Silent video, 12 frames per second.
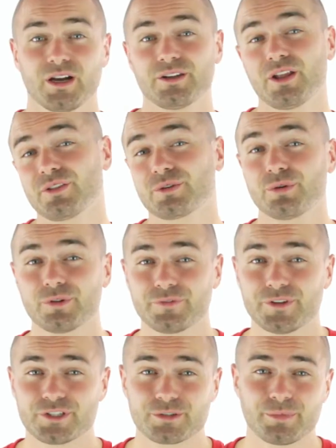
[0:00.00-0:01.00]
Another cool
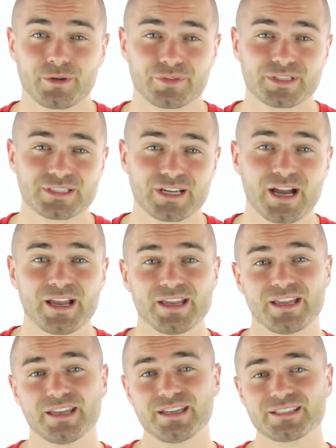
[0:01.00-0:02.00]
feature about this
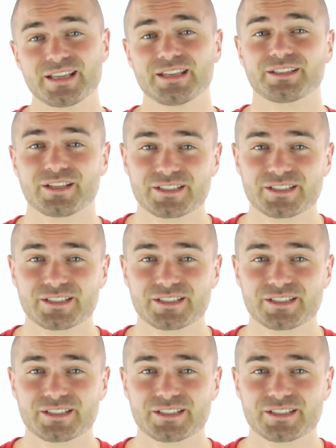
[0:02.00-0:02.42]
guy is that it